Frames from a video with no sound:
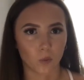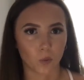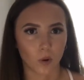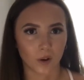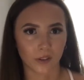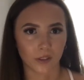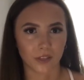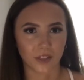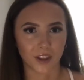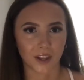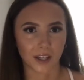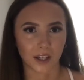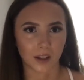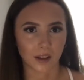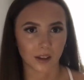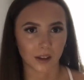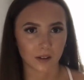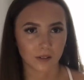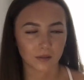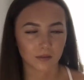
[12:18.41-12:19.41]
one thing
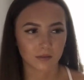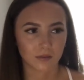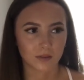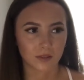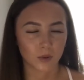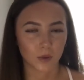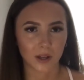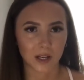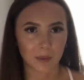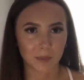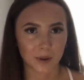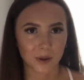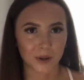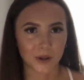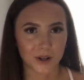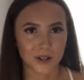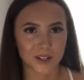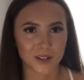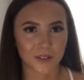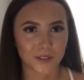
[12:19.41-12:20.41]
at like £20
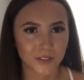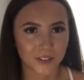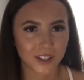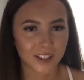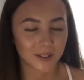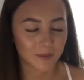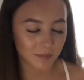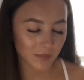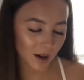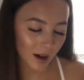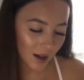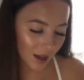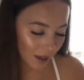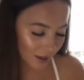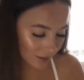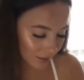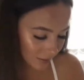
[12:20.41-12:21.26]
or something, but